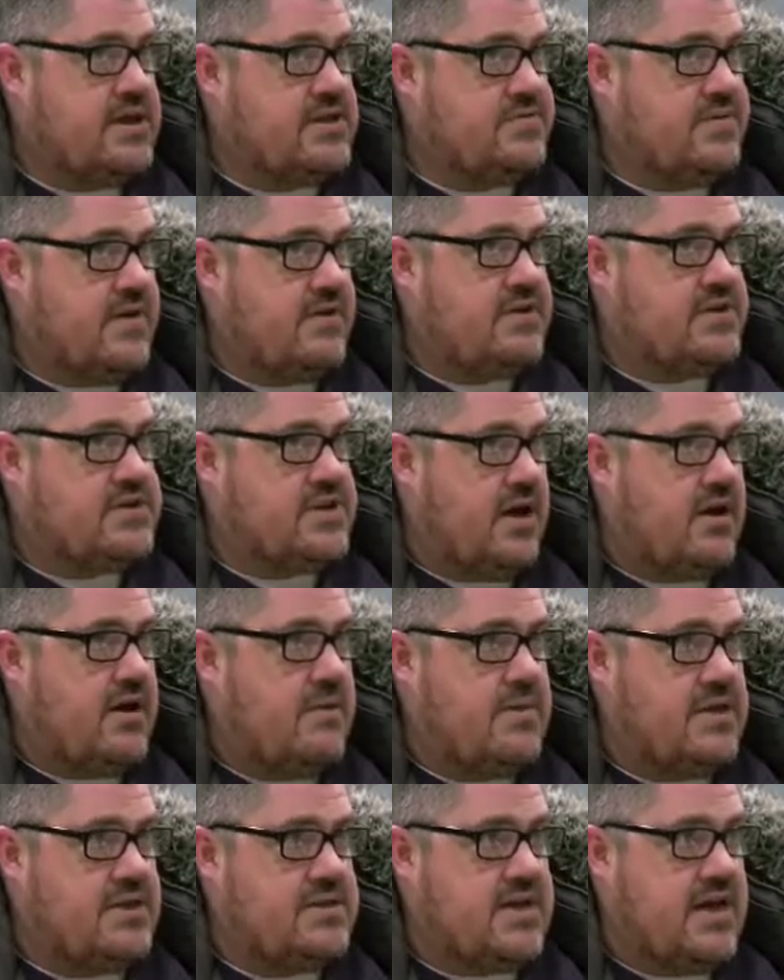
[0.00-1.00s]
it's very
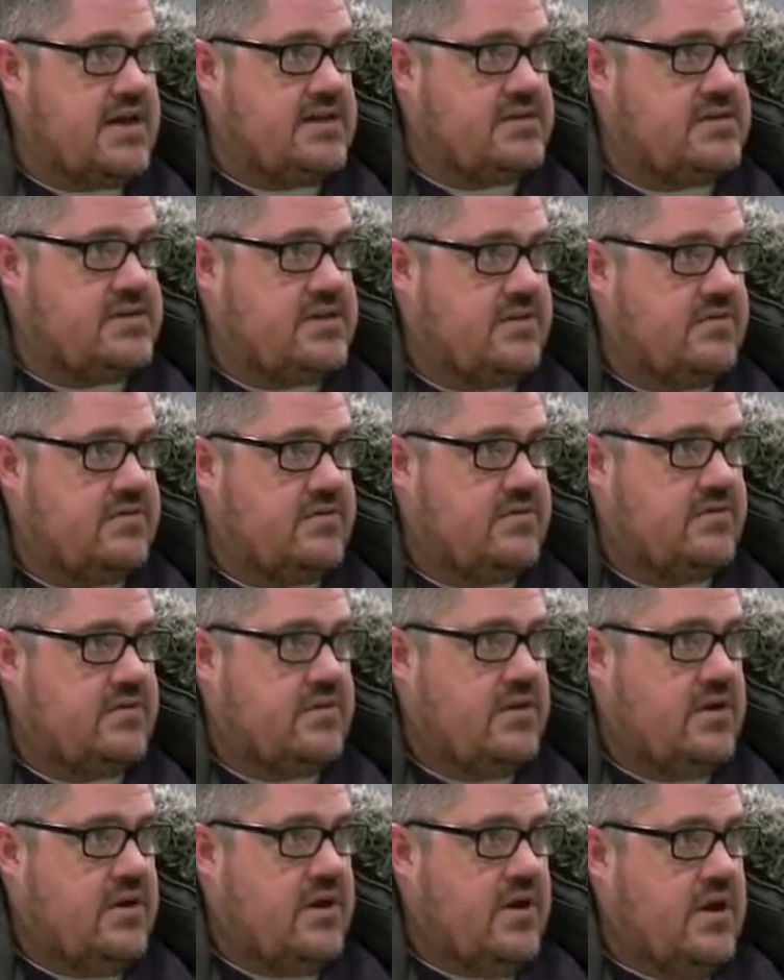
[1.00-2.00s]
time intensive.
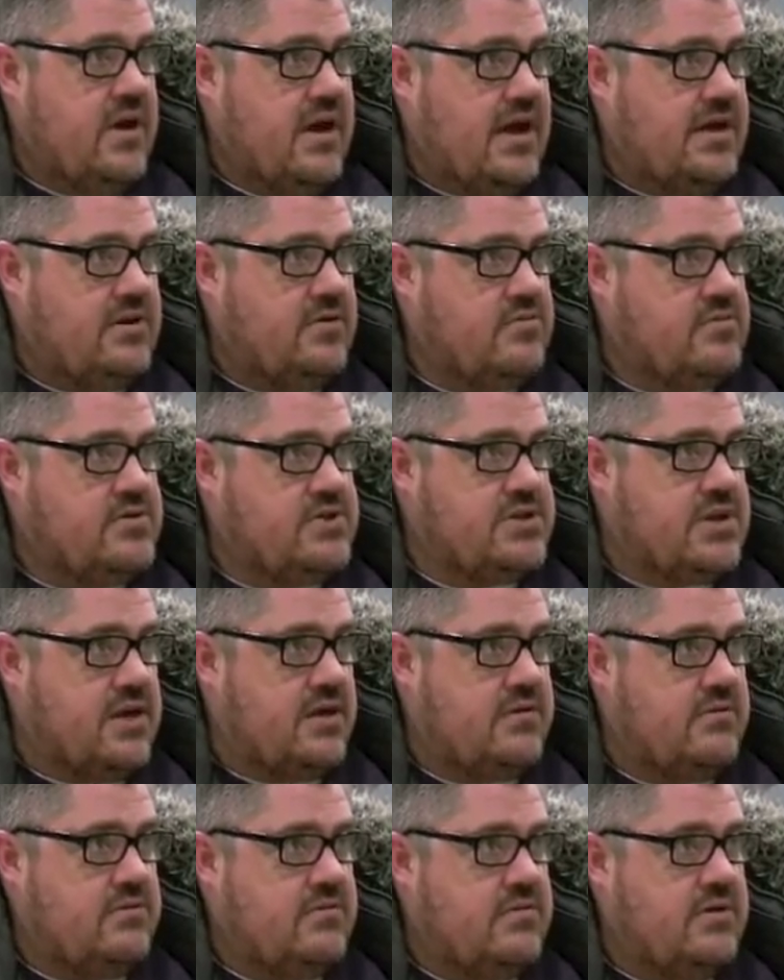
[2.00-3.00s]
And
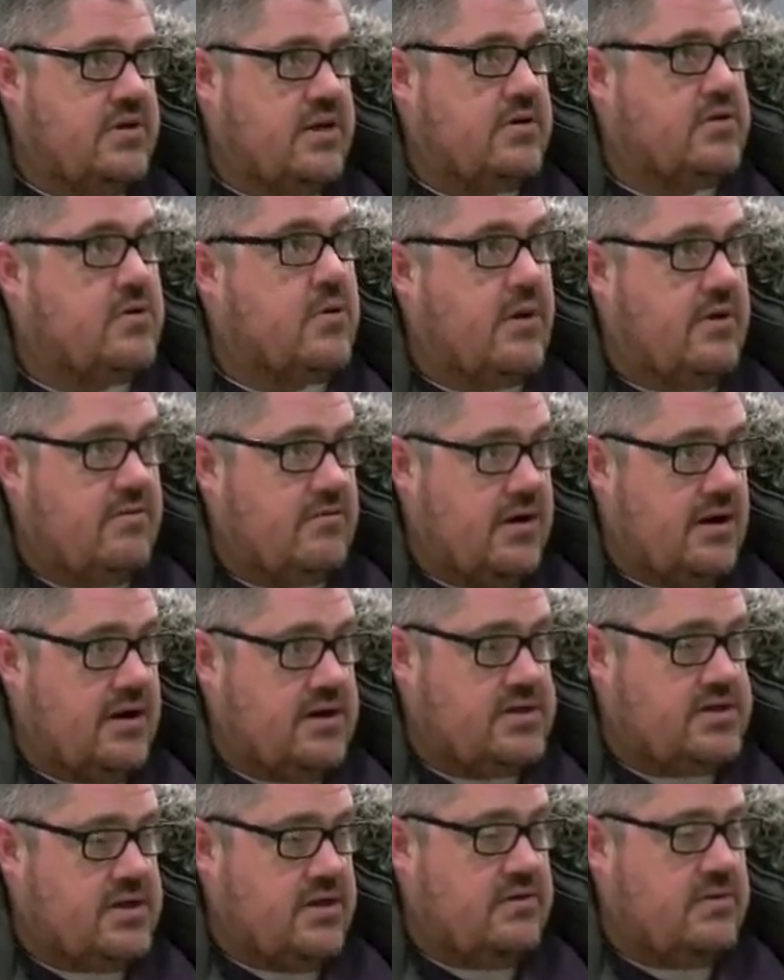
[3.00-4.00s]
also, you know, quite
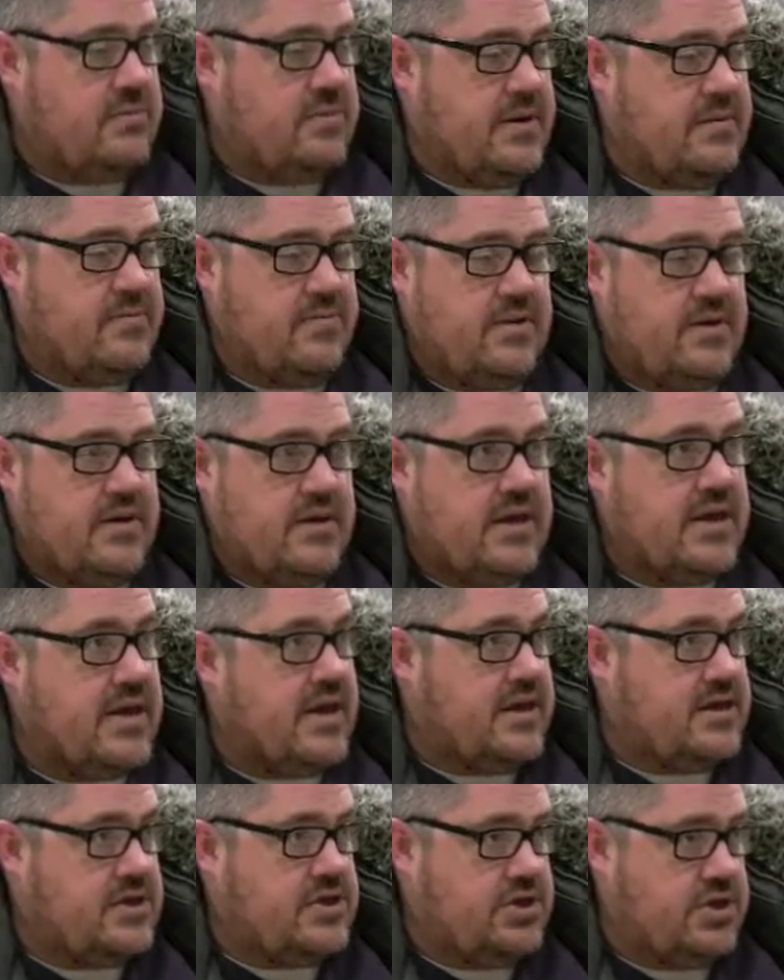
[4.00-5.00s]
rightly so, the people that
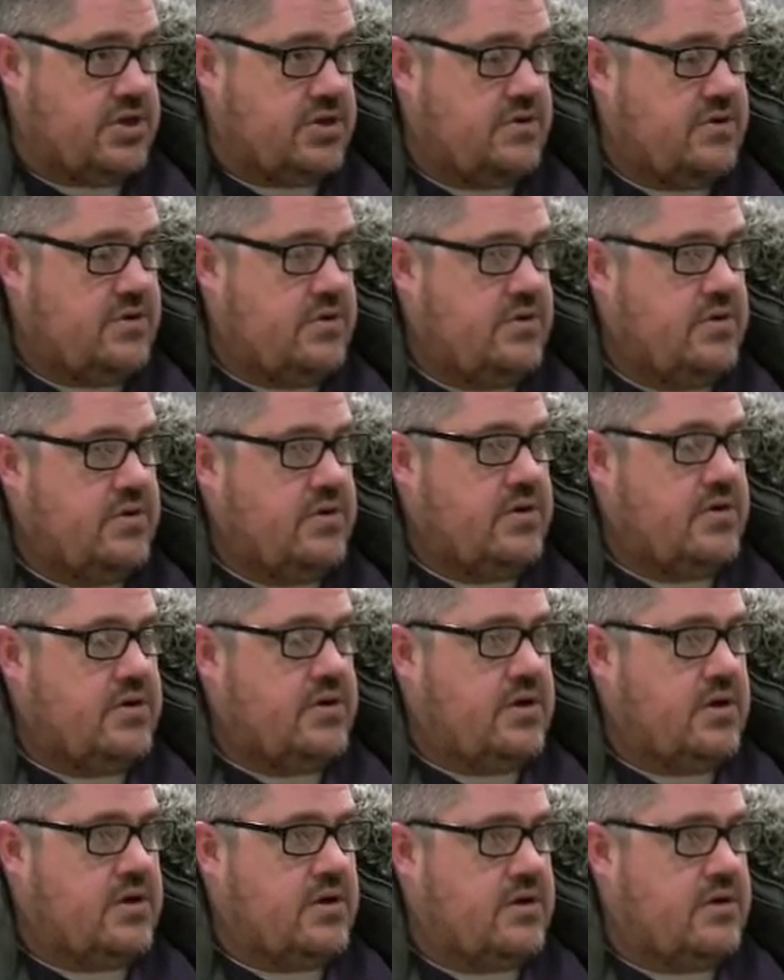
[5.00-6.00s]
engage you,
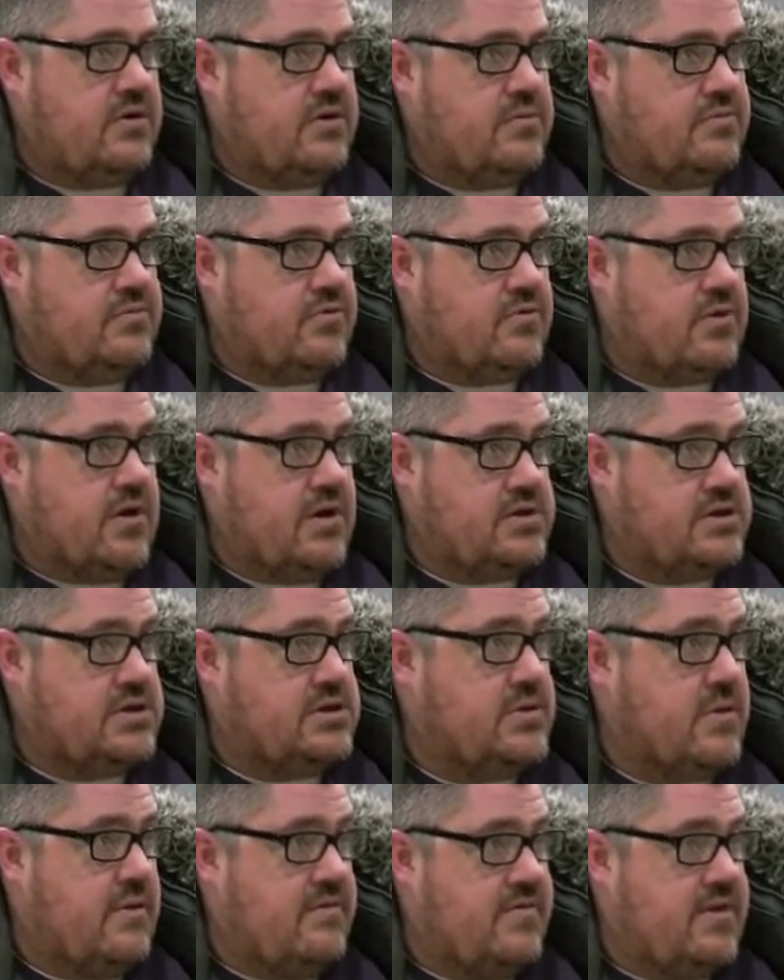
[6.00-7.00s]
uh, the
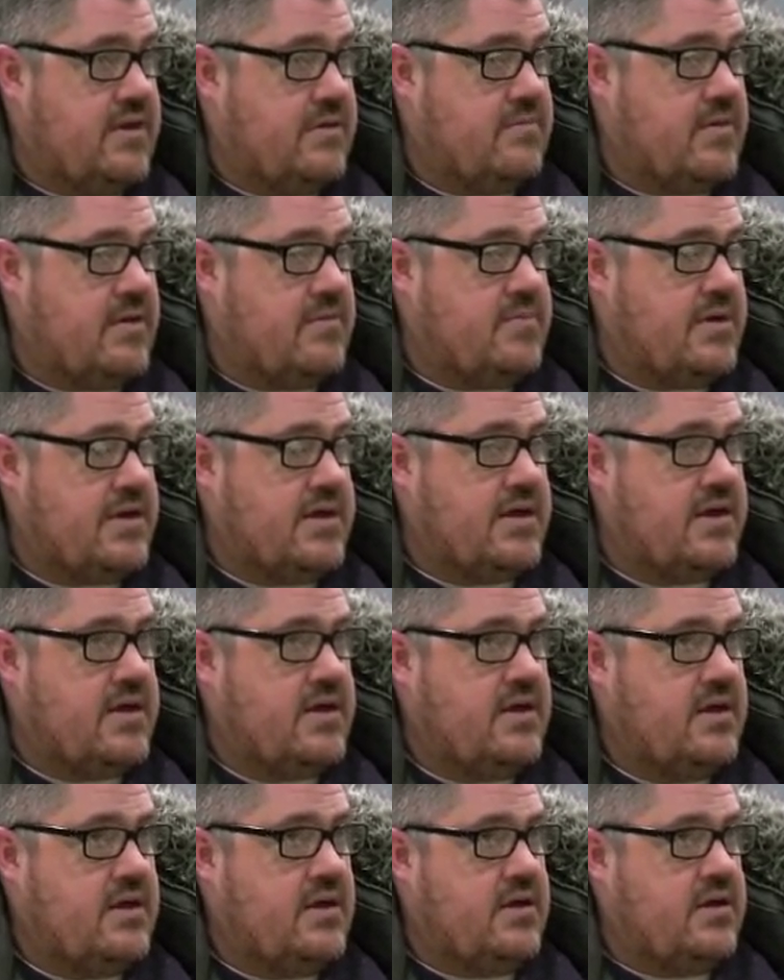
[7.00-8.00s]
broadcasters, whoever they may be,
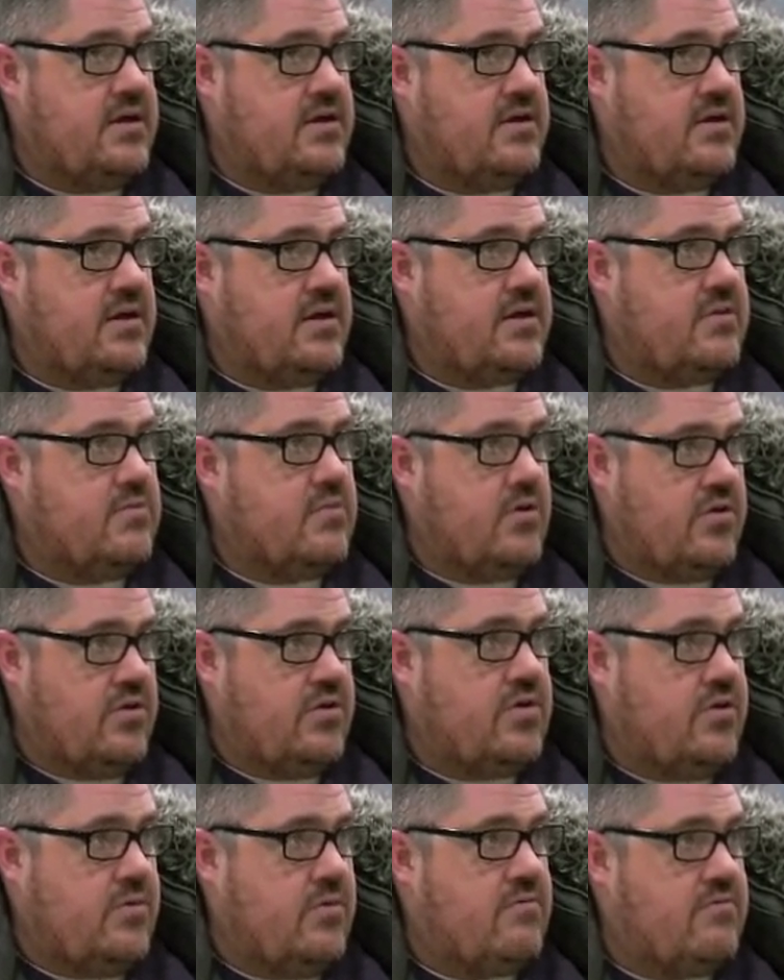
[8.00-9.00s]
you know, they
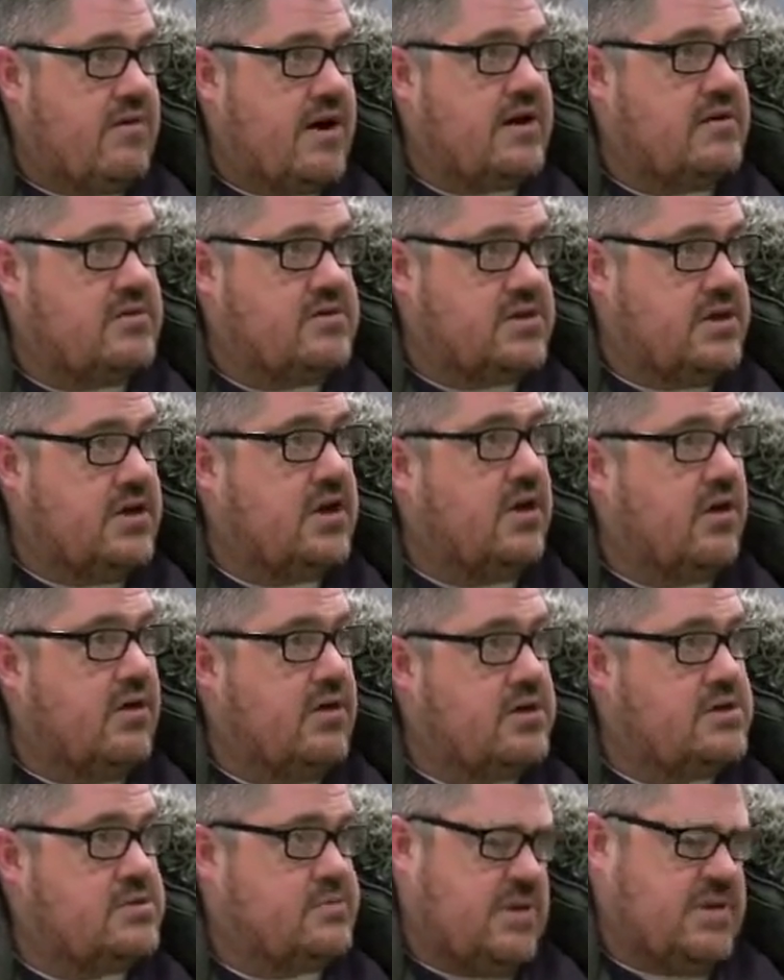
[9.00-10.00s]
want you around a
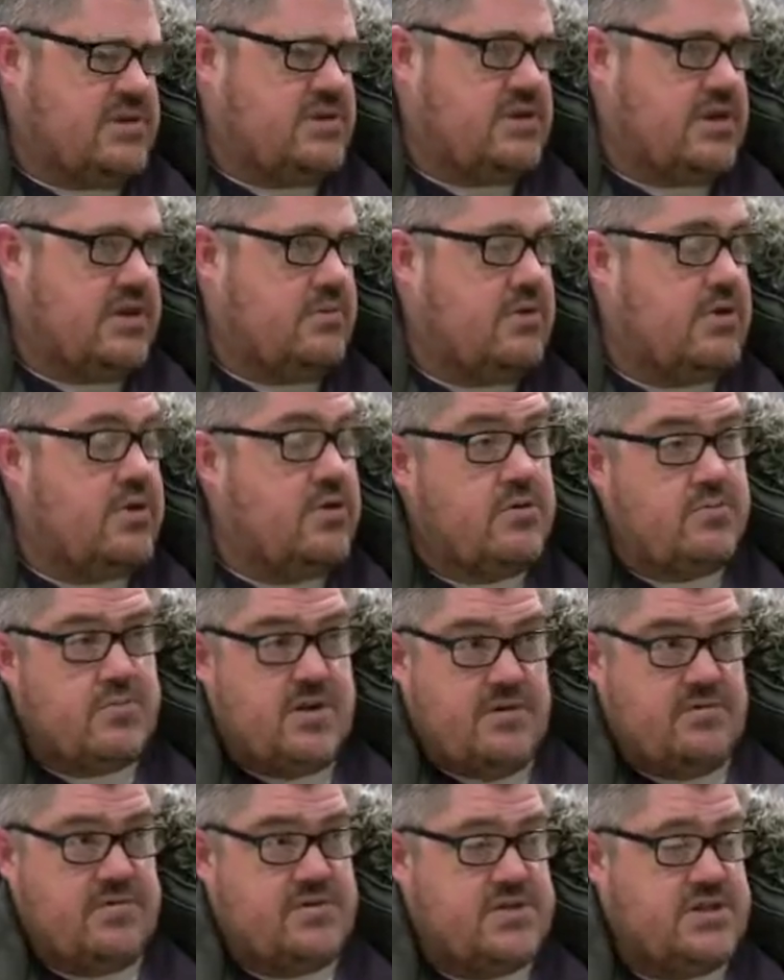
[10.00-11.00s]
lot, especially when you're the
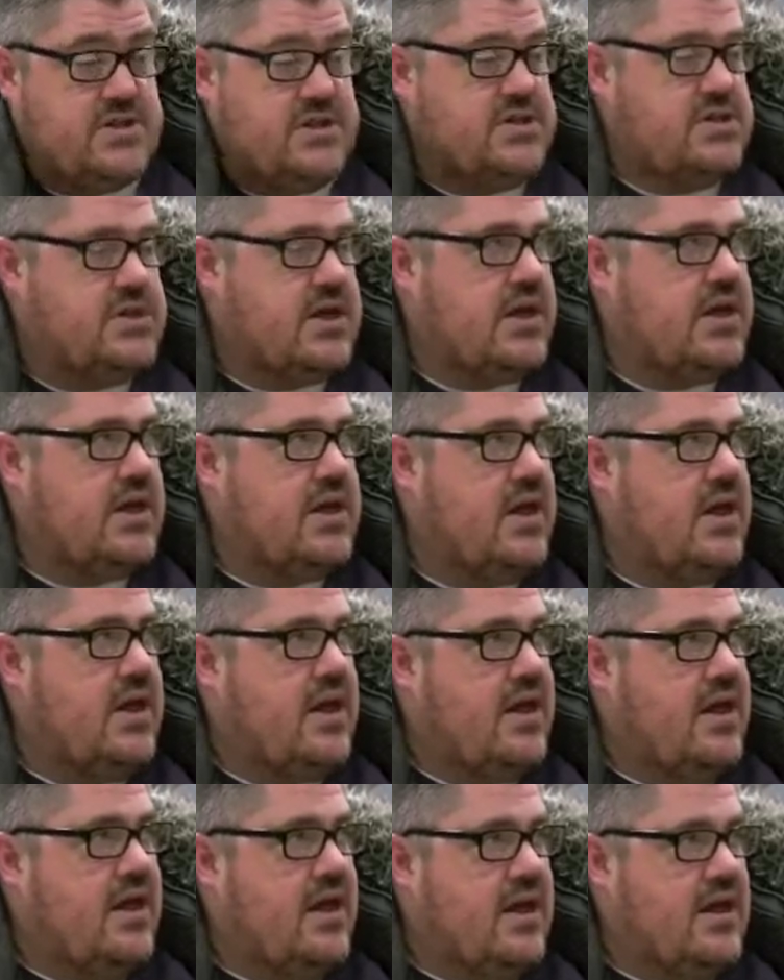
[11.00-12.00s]
breakfast DJ.
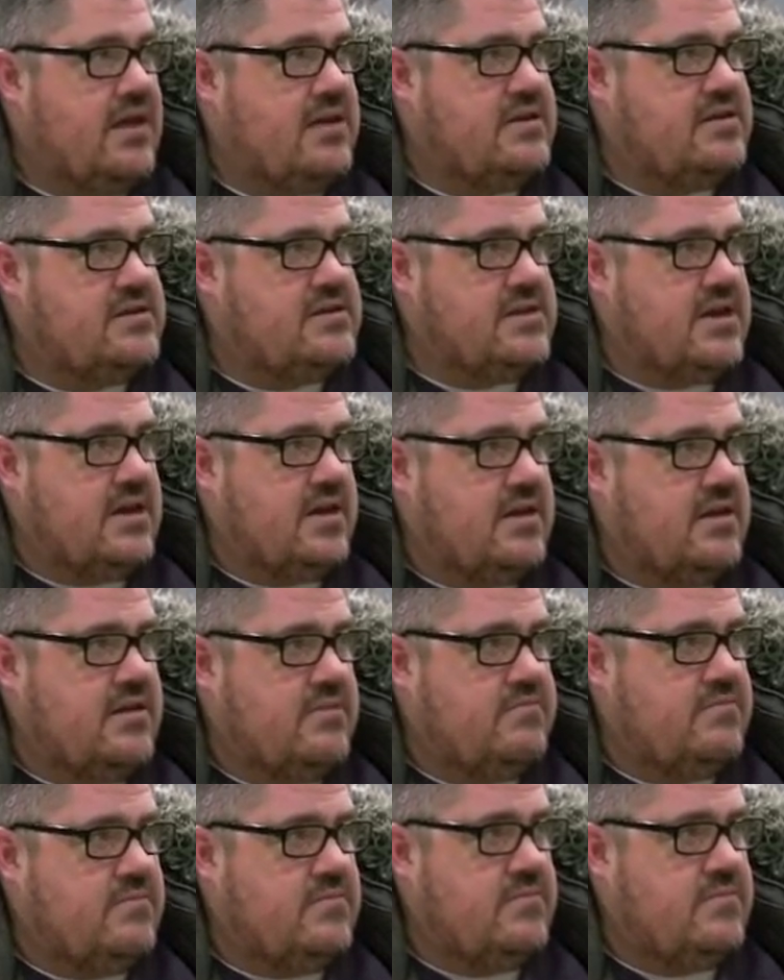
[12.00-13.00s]
And
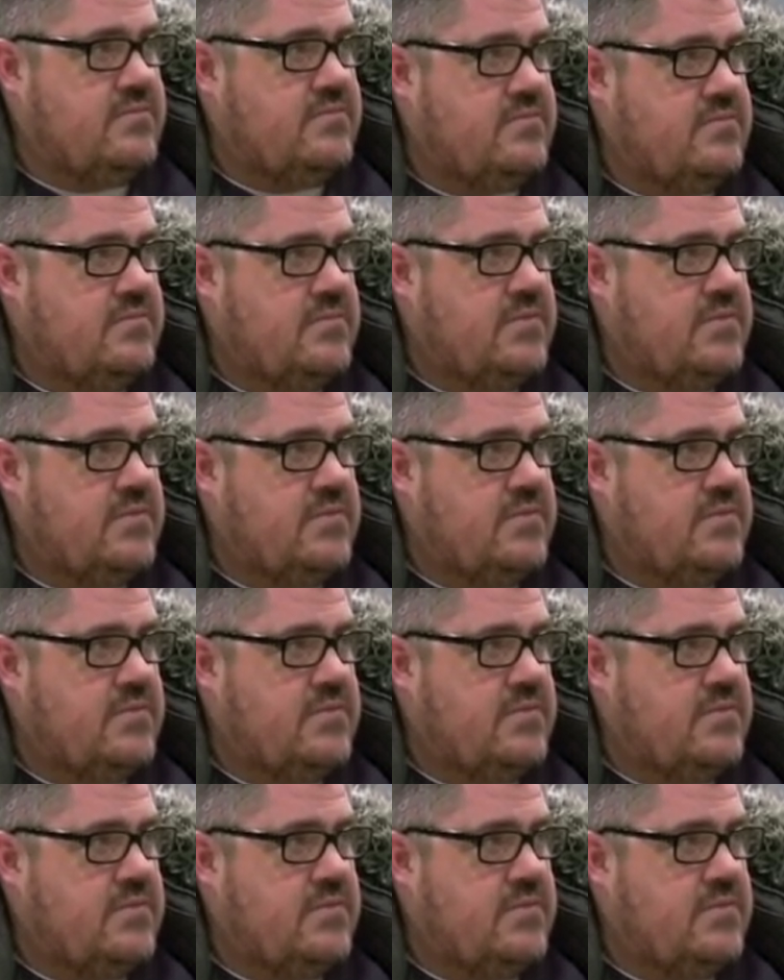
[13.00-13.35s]
um,